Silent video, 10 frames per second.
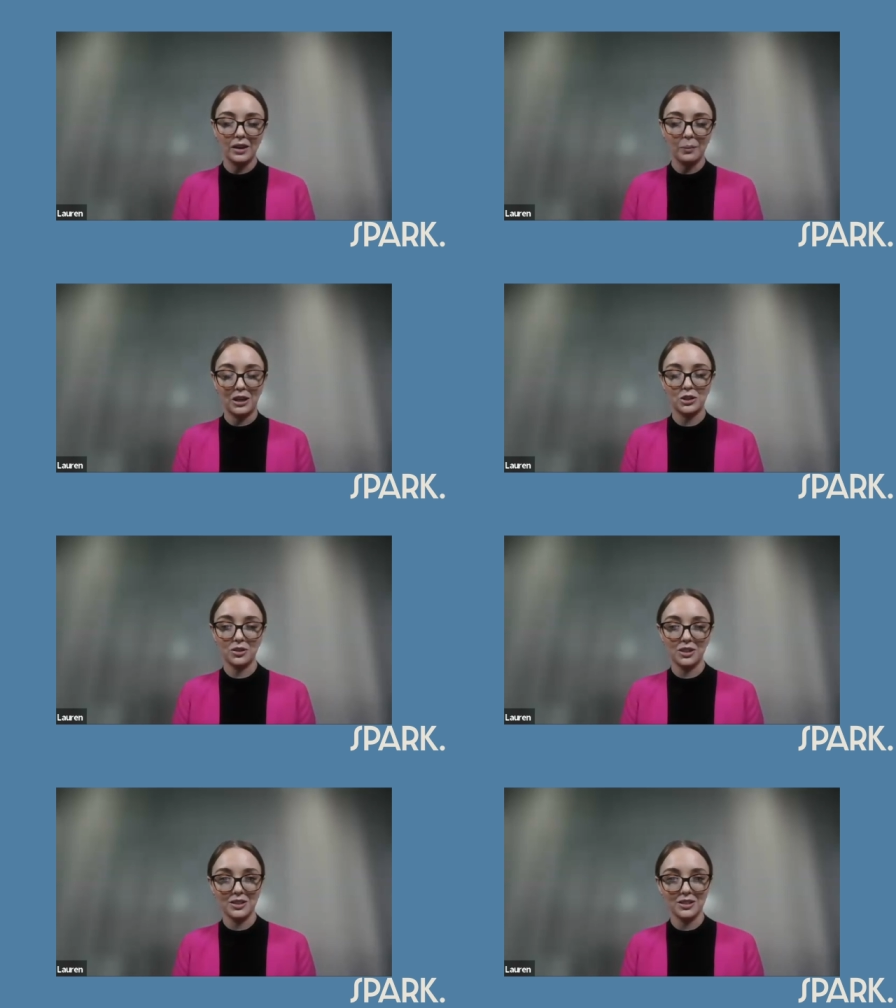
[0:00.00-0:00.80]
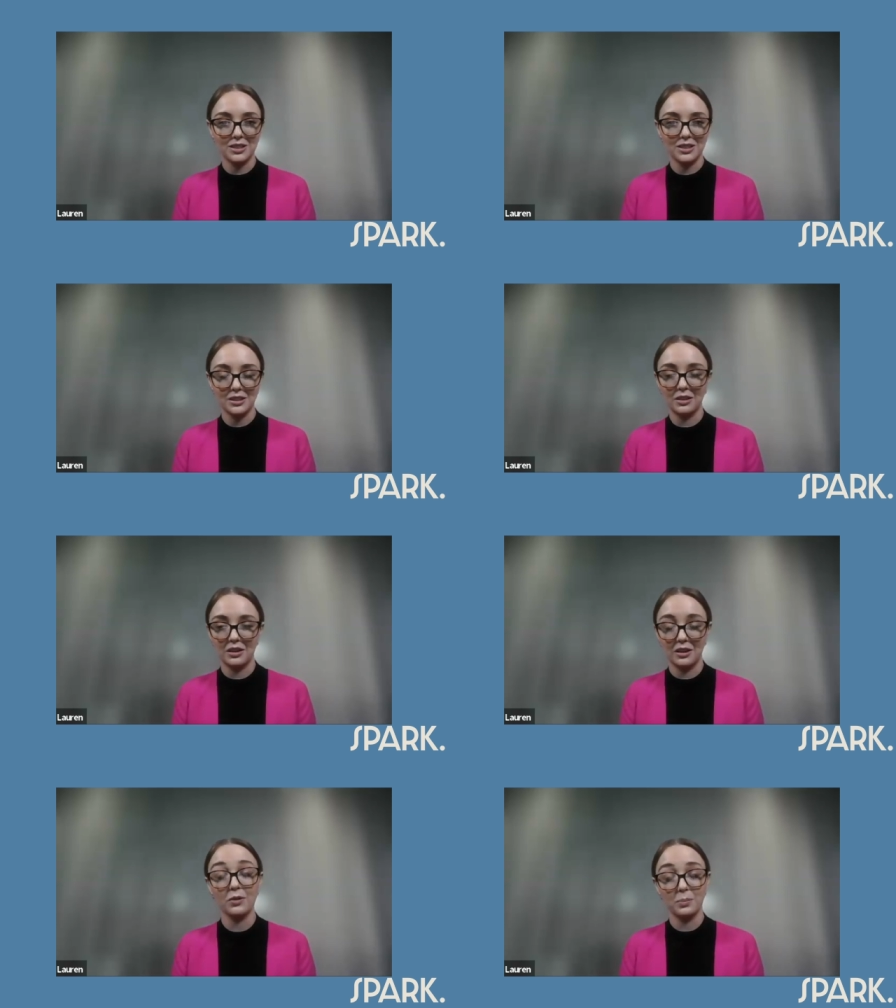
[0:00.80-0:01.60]
make sure that it's
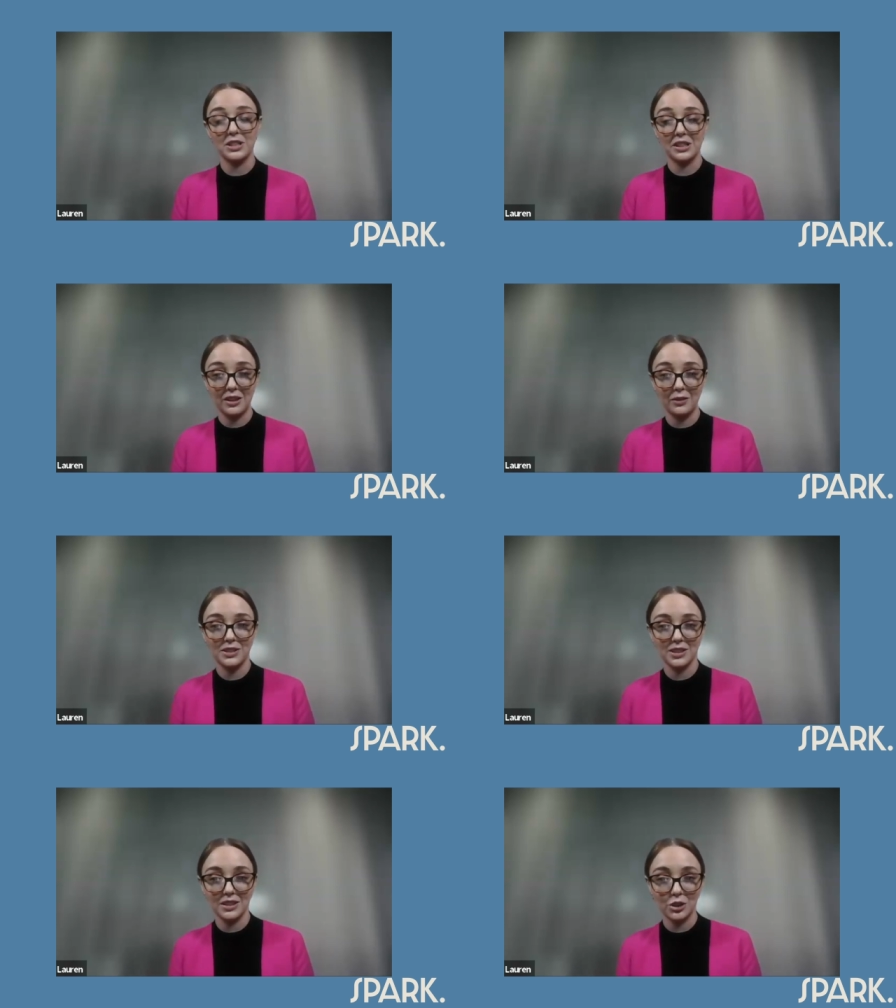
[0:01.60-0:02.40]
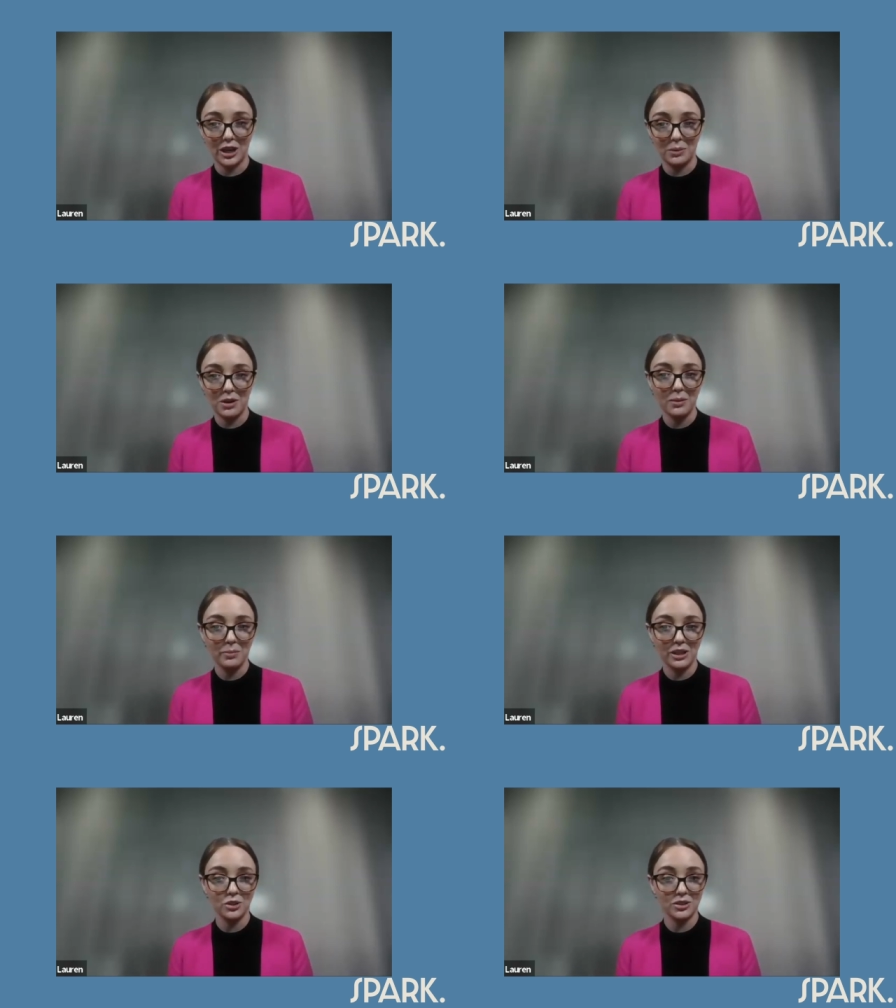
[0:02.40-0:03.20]
if, particularly if it's a trademark,
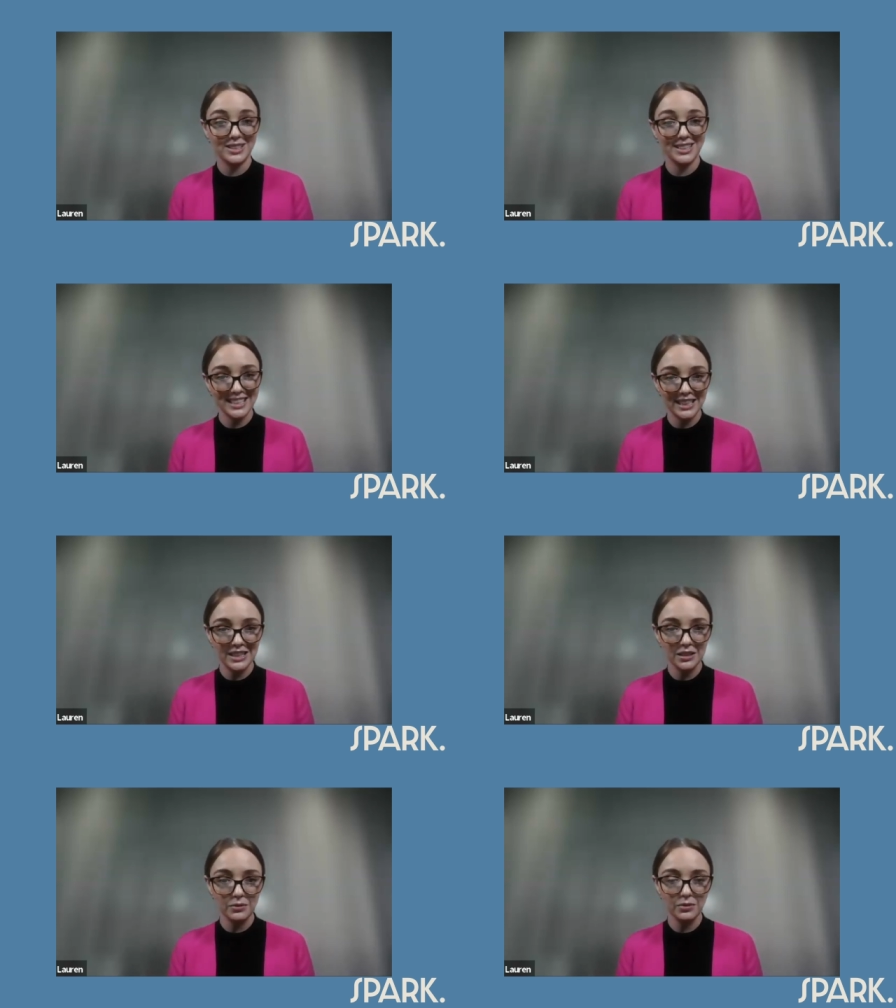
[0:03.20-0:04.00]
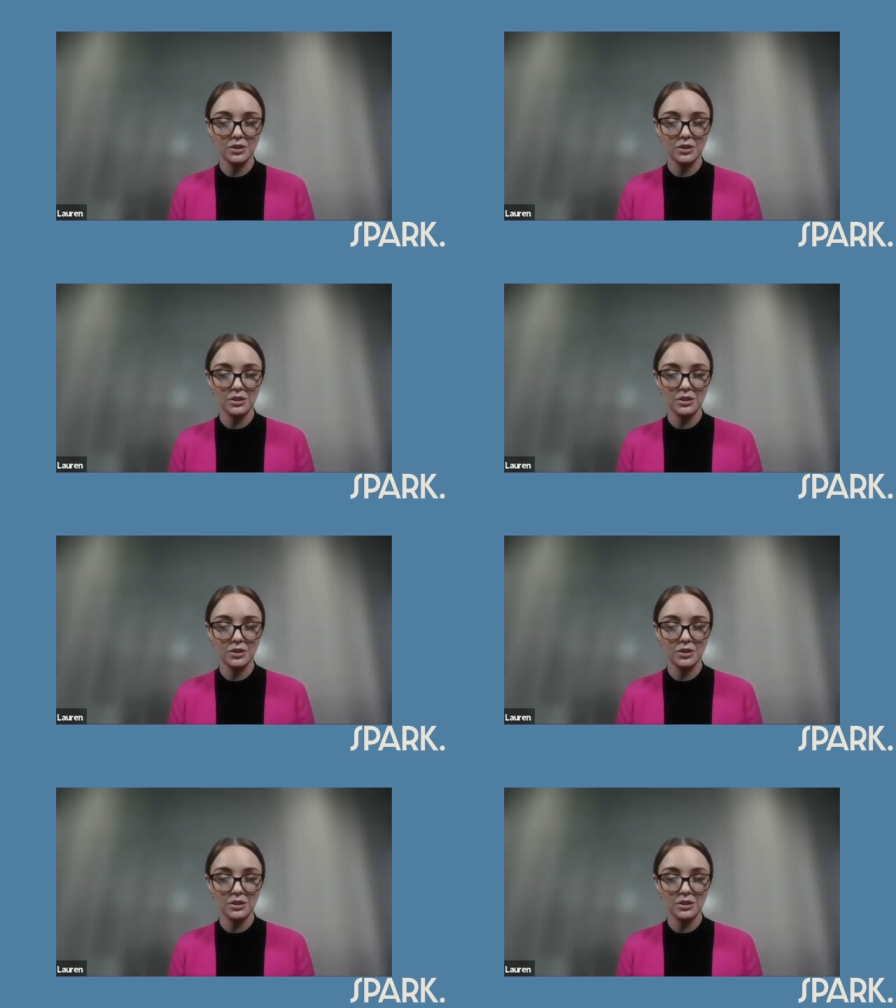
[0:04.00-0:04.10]
make sure it's distinctive.